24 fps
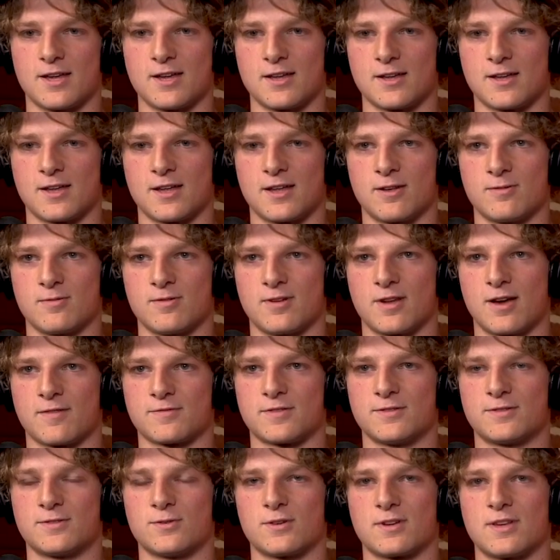it, and
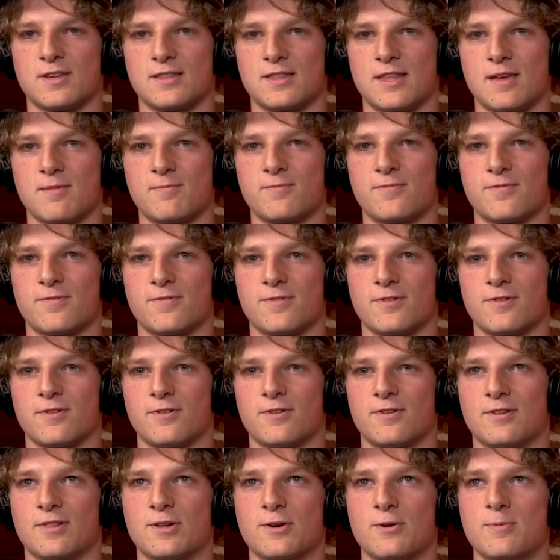after talking to them
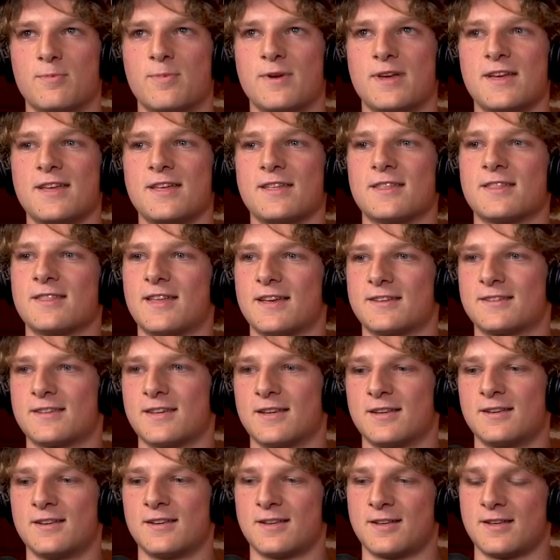for a little bit, they
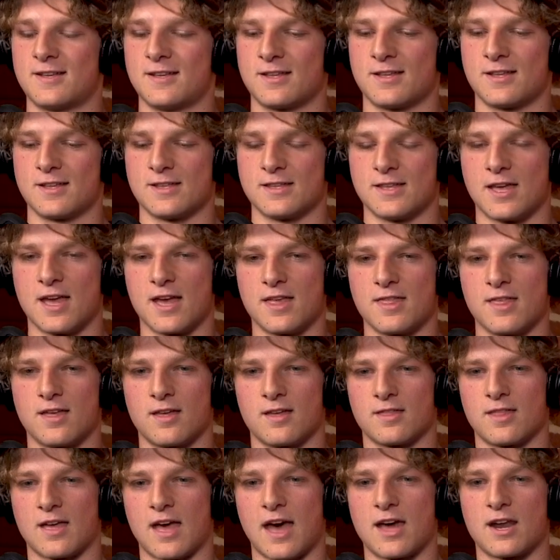said, yeah,
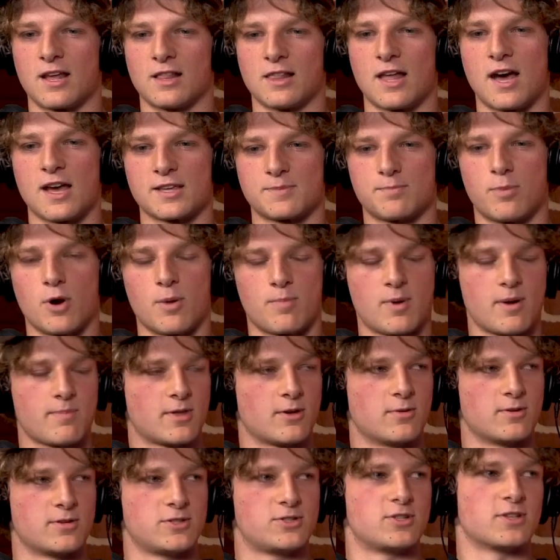they had a last pop-up
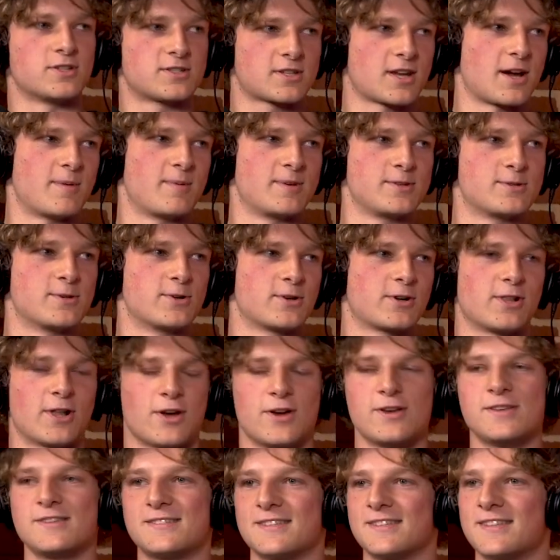that was just coming to a
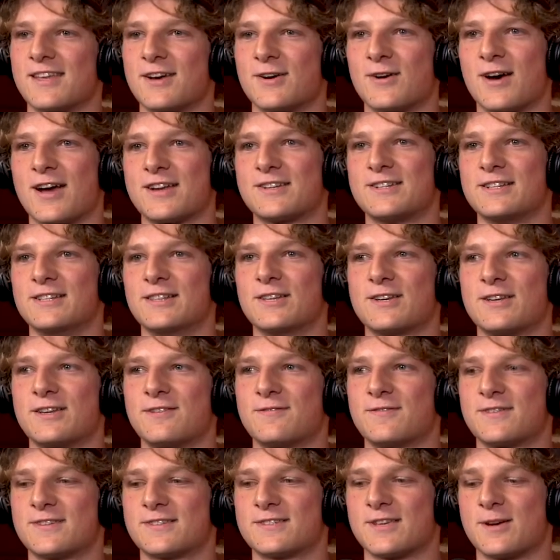close, and they were actually
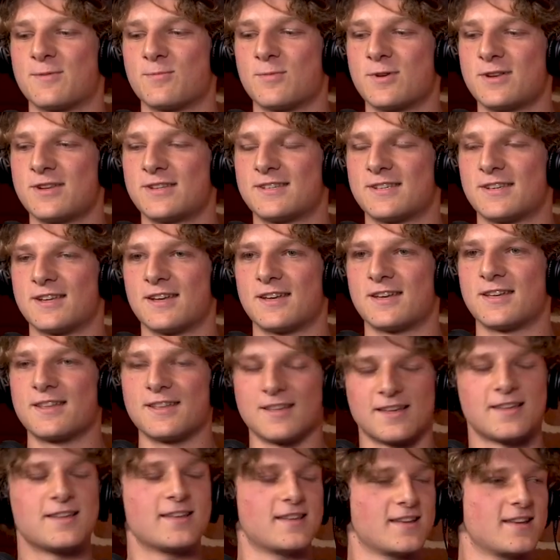looking for someone to
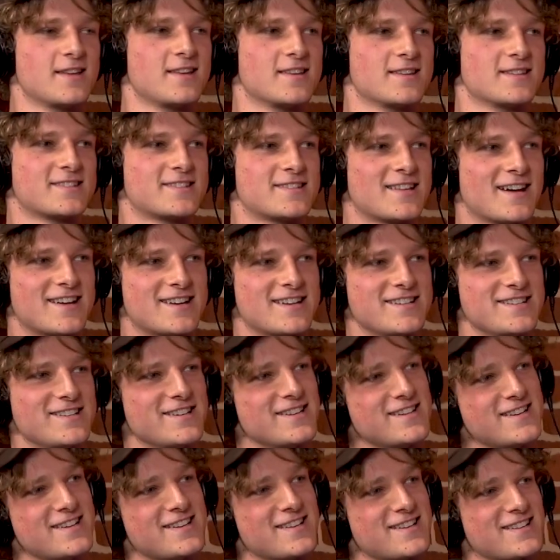start a
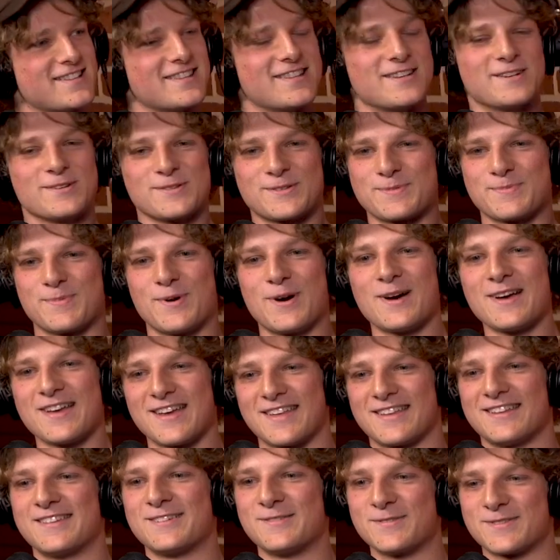new little spot,
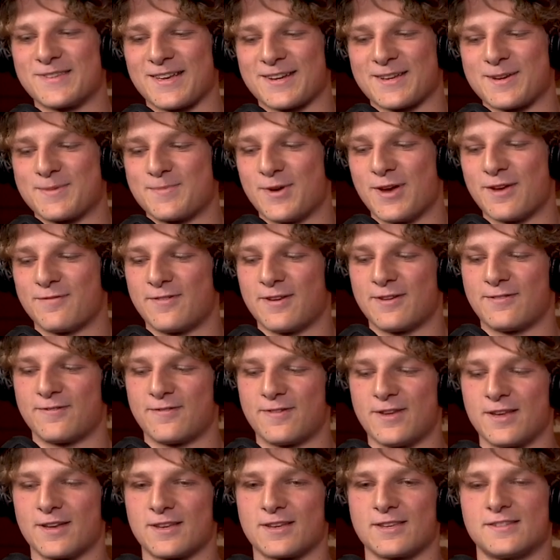and it was like a perfect
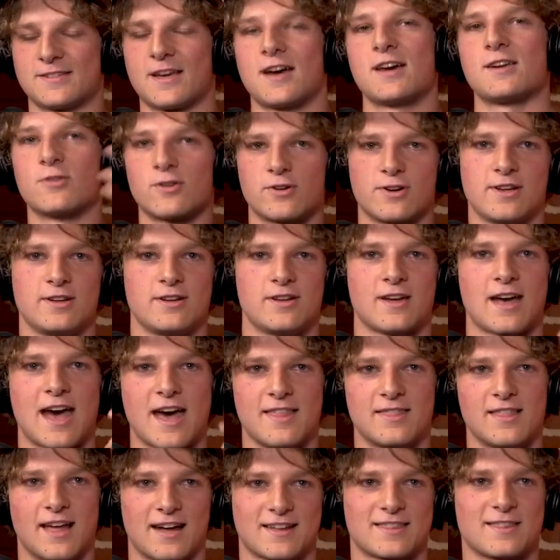fit because I'd already
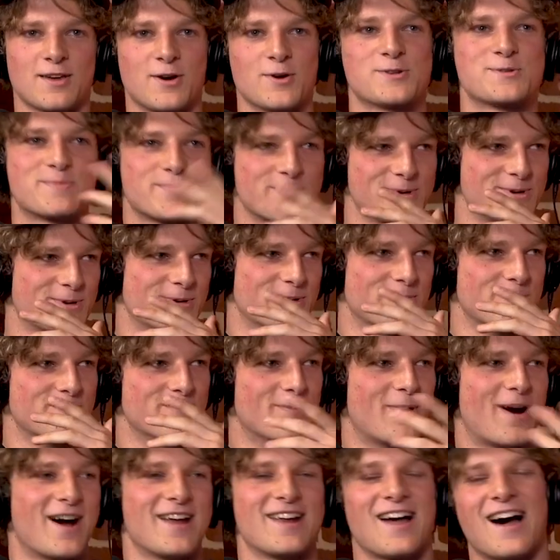had like the entrepreneurial
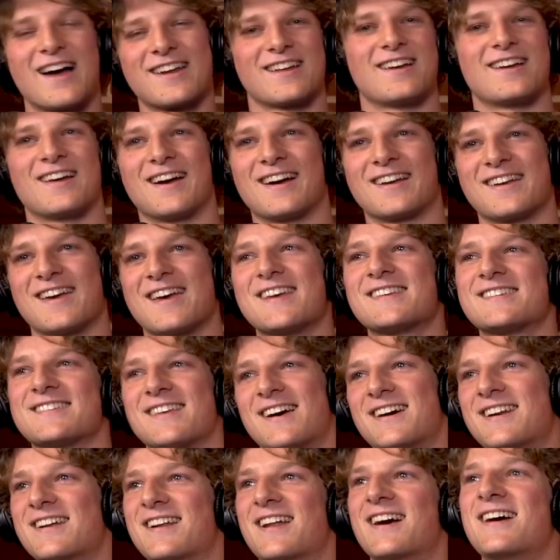mind, I guess,
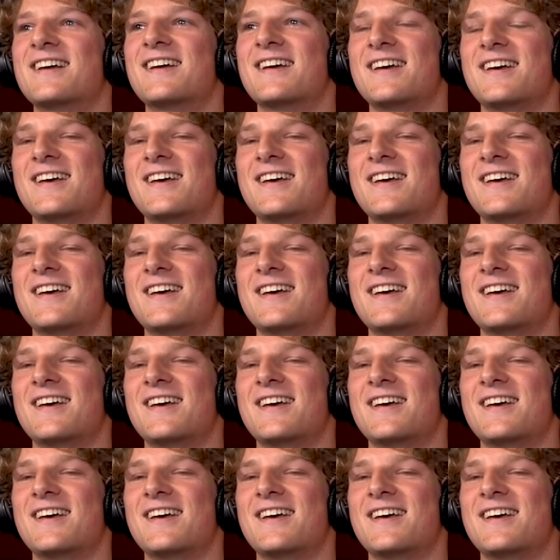I don't know.